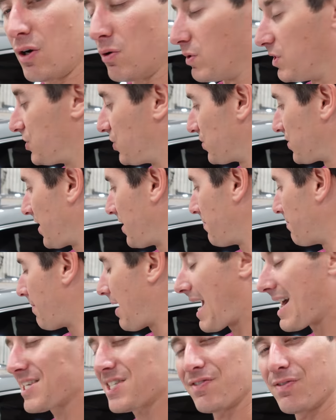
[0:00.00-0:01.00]
which is a
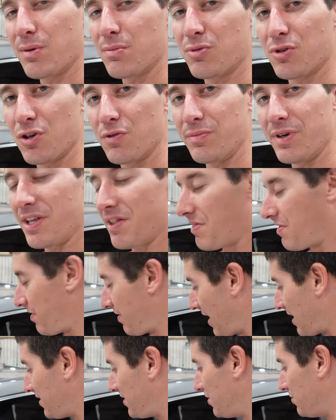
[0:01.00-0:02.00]
massive improvement.
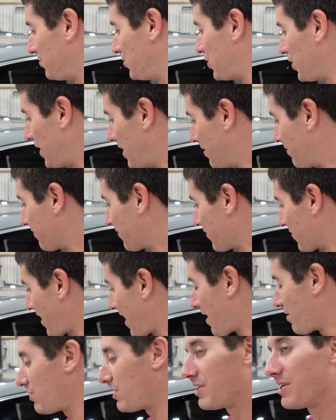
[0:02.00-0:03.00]
Thank you, GM, for
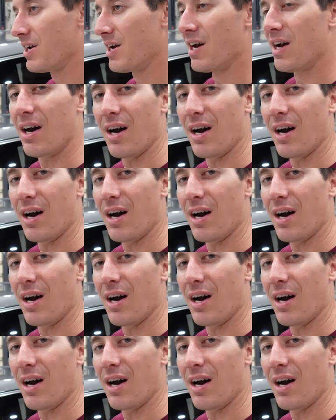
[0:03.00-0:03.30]
that one.